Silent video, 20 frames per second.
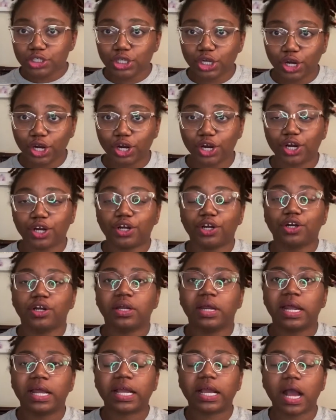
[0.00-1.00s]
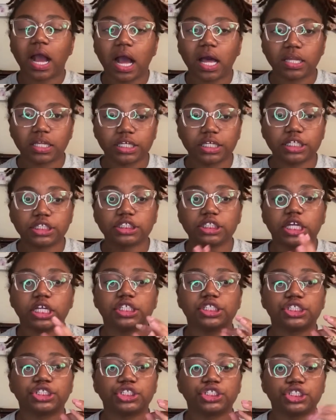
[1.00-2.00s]
her in college,
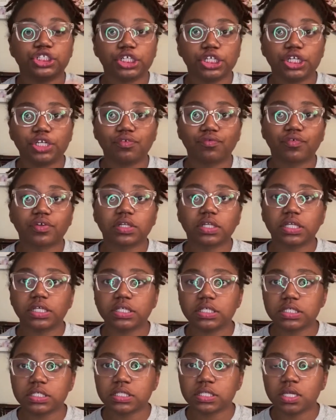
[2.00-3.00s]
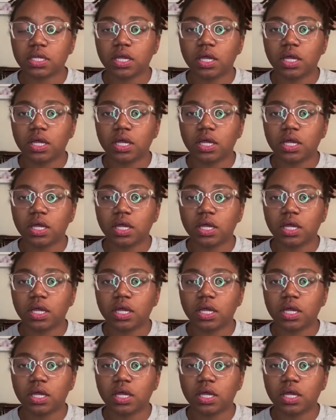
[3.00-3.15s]
and she released